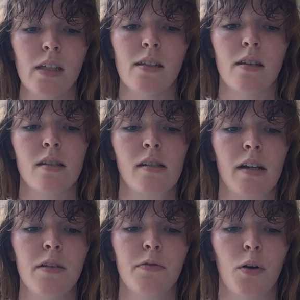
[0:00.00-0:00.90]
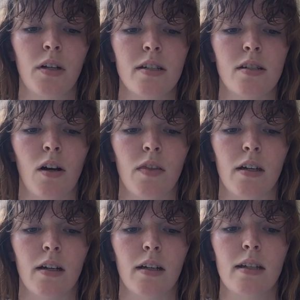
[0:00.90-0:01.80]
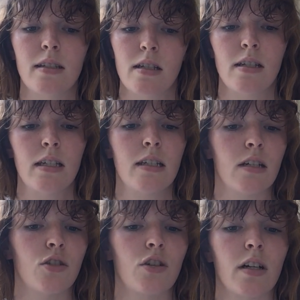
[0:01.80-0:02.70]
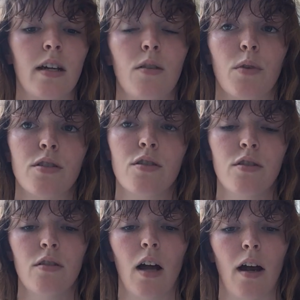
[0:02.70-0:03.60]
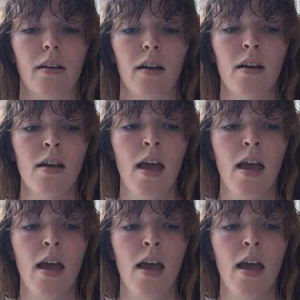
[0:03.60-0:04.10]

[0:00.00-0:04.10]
The study focused on the Kasese district in western Uganda